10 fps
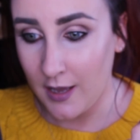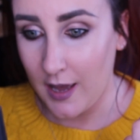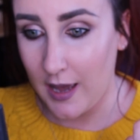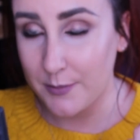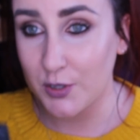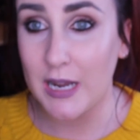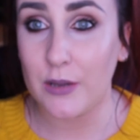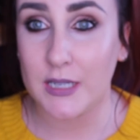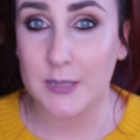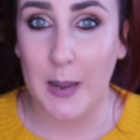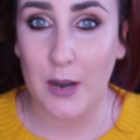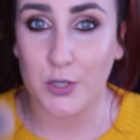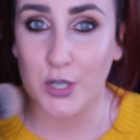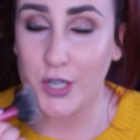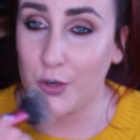So now that it's
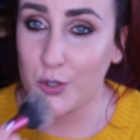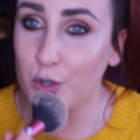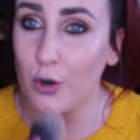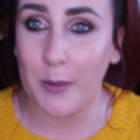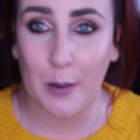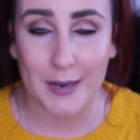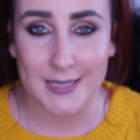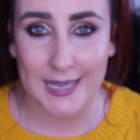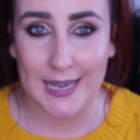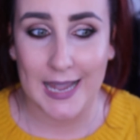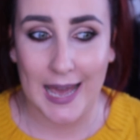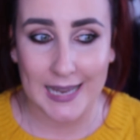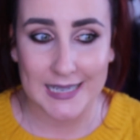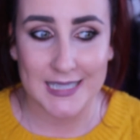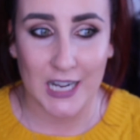powdered, I'm going to go about my day
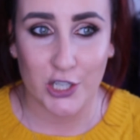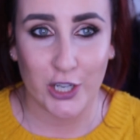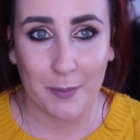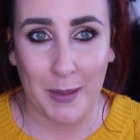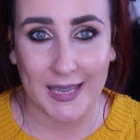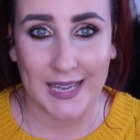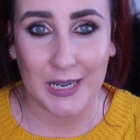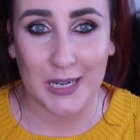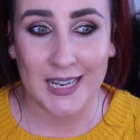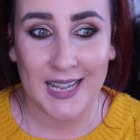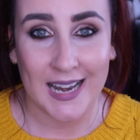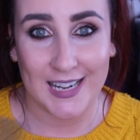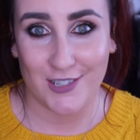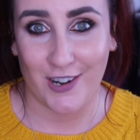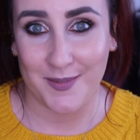and I'll check back in
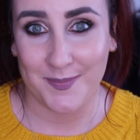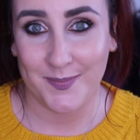later on.